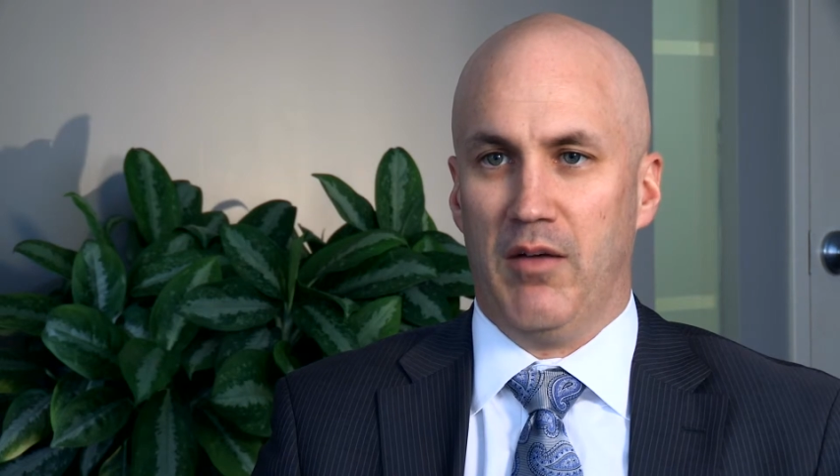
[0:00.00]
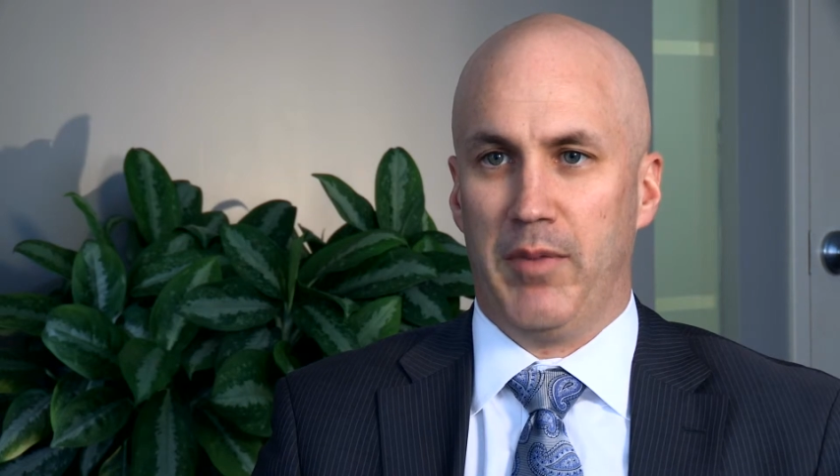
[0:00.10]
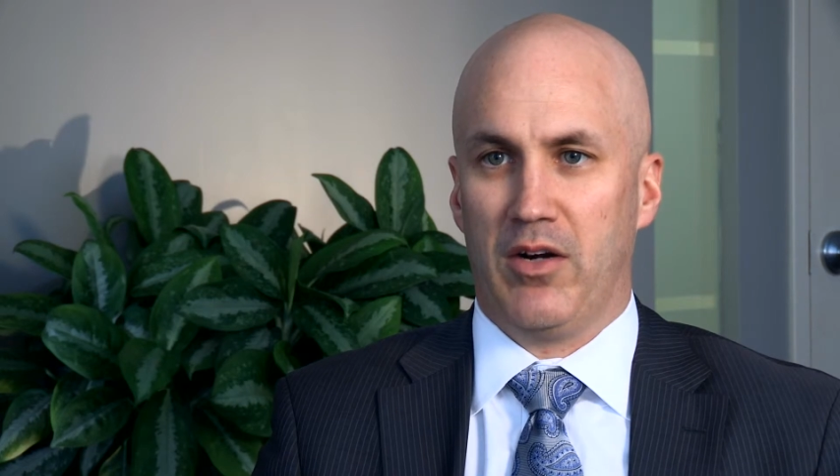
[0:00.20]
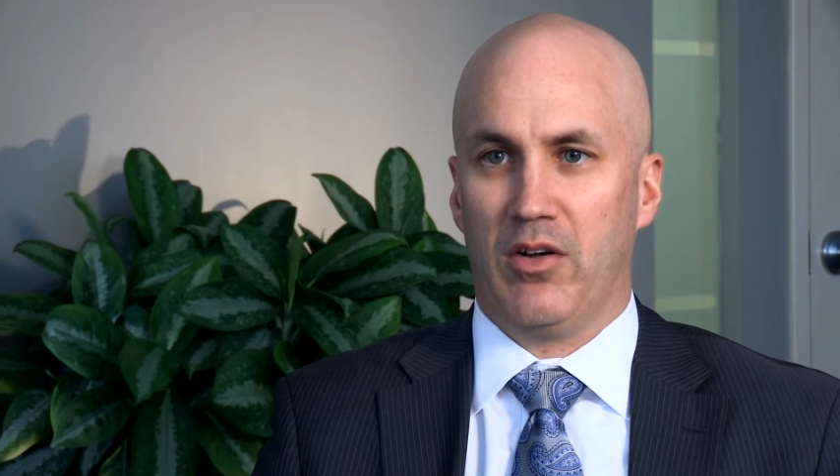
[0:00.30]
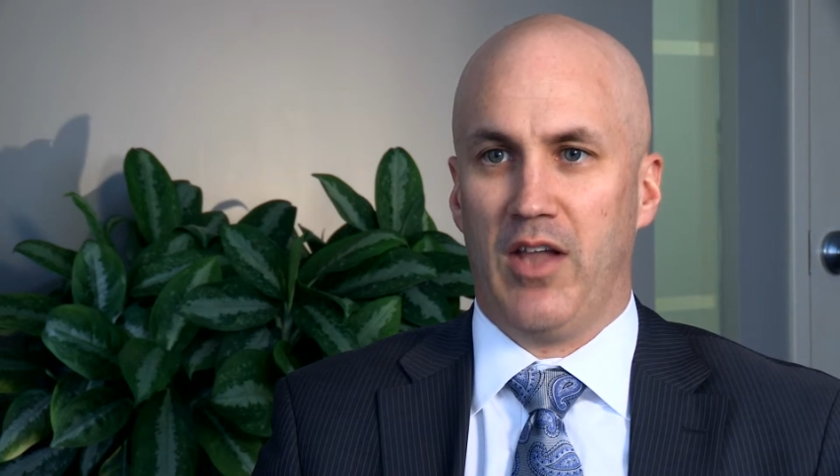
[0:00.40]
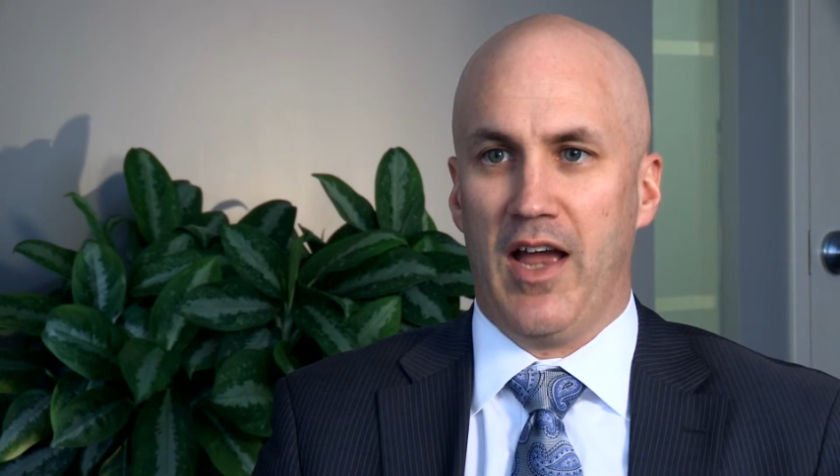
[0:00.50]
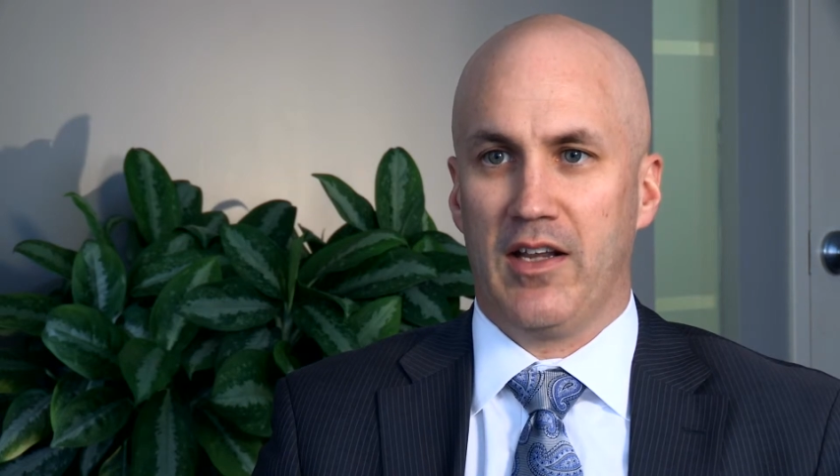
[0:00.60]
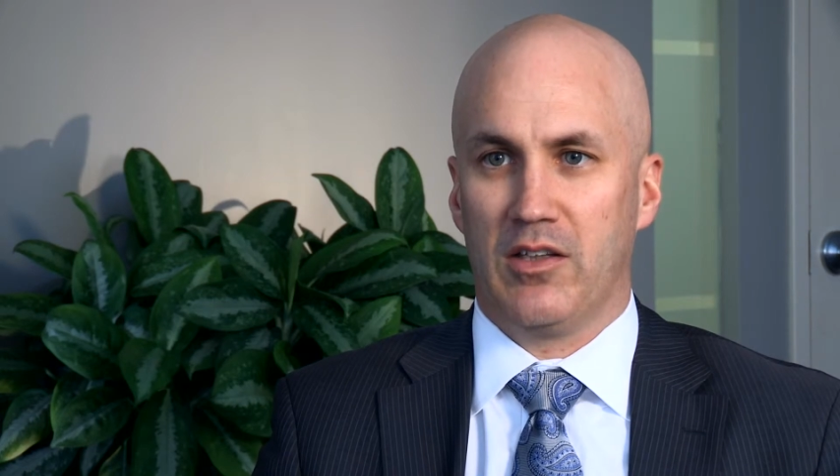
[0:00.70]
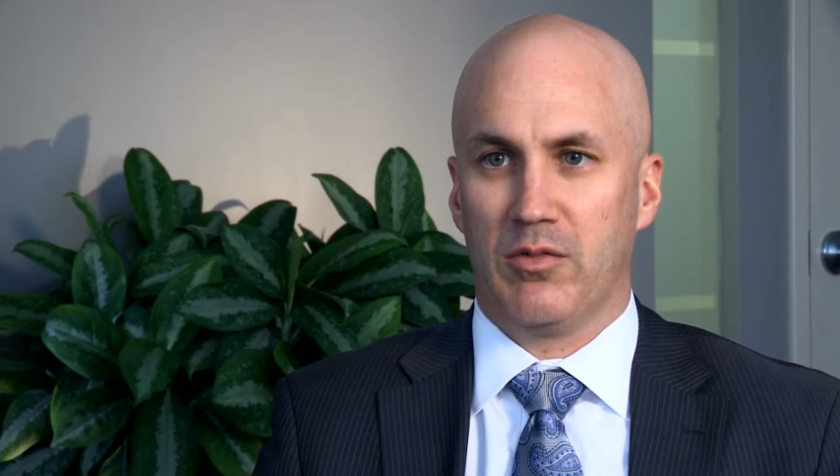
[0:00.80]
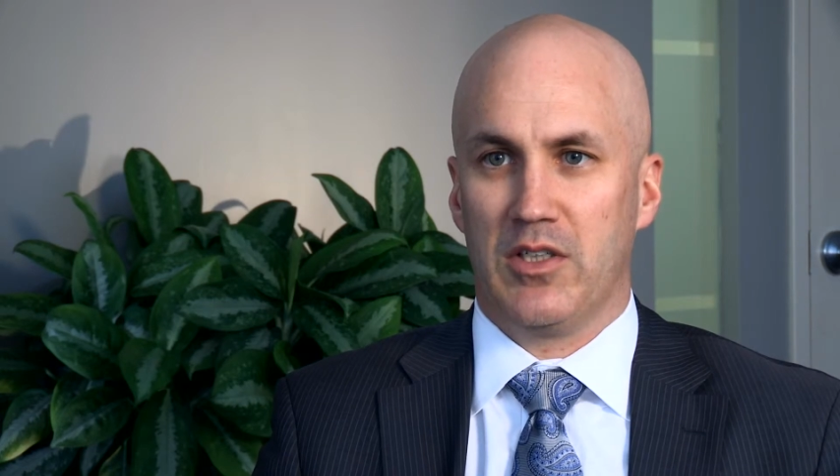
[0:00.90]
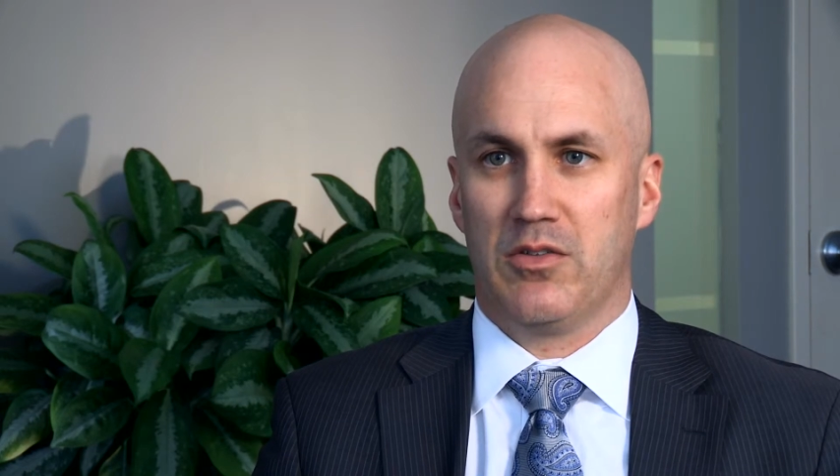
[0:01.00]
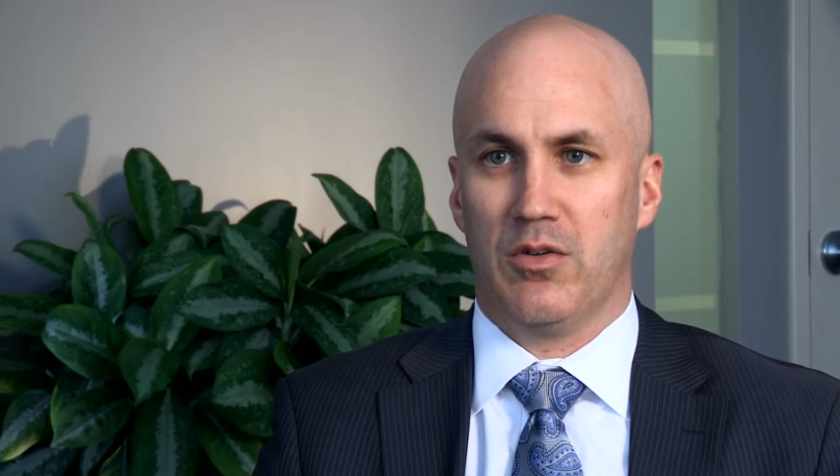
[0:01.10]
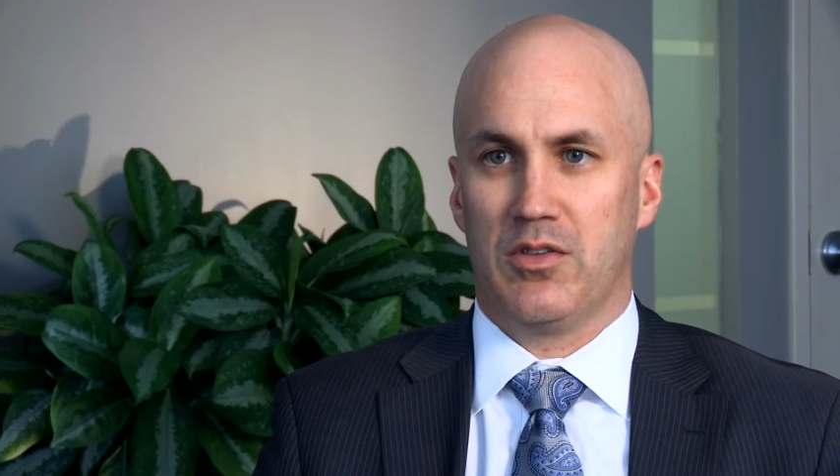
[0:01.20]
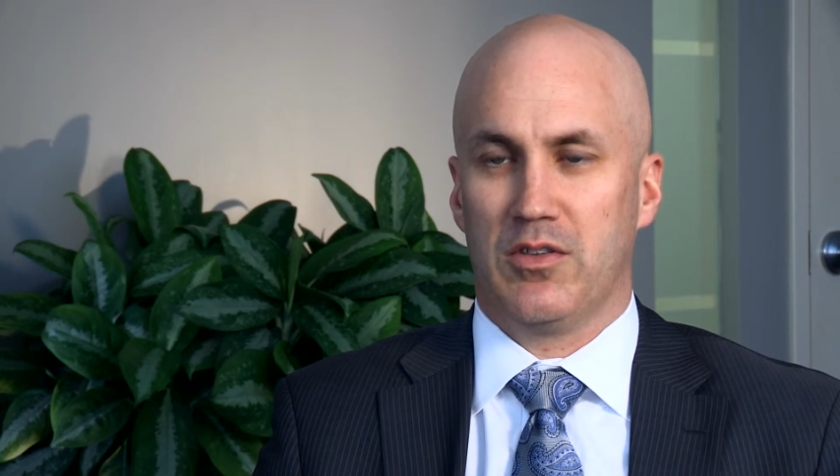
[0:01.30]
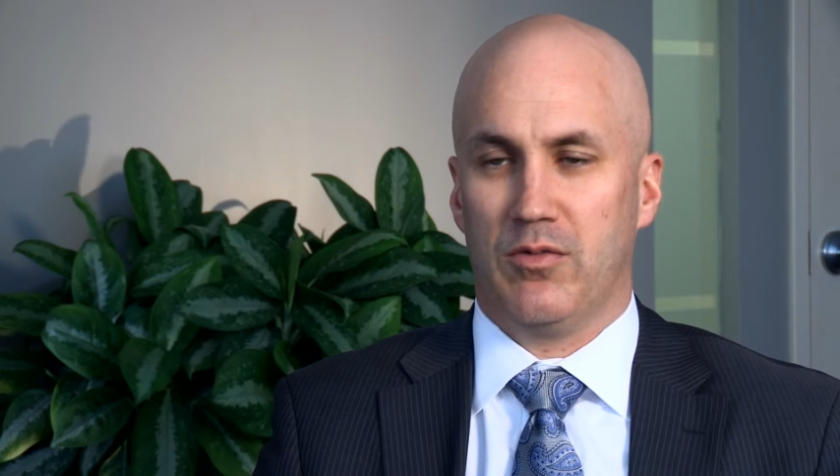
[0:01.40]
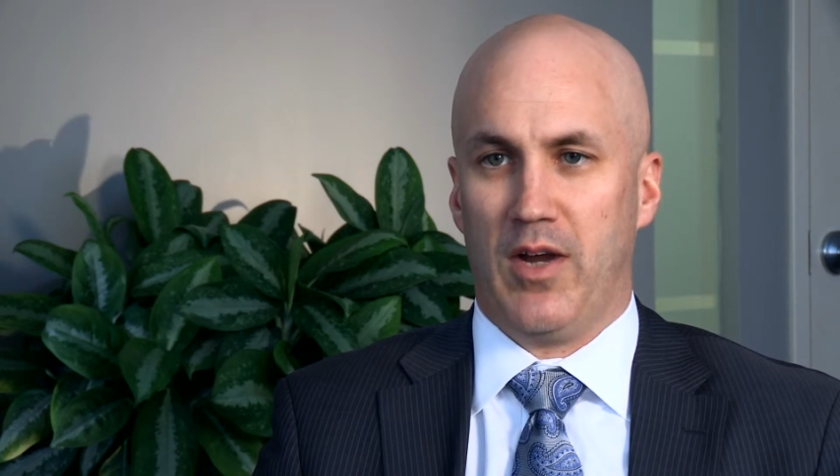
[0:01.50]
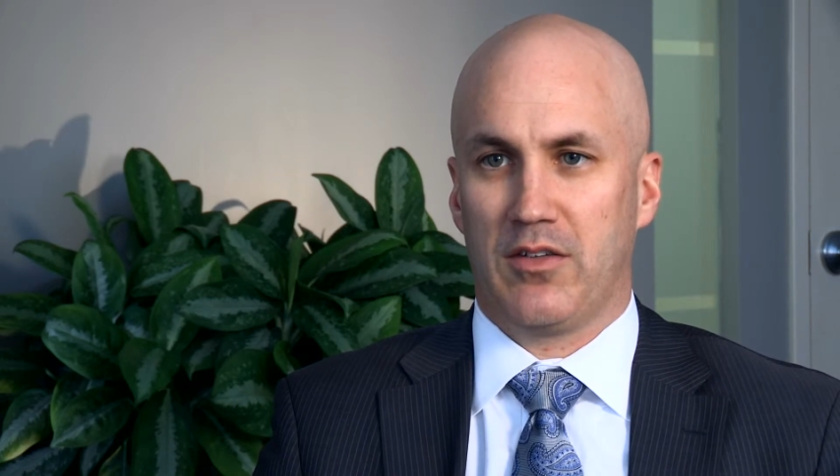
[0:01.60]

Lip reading: better aligning the resources for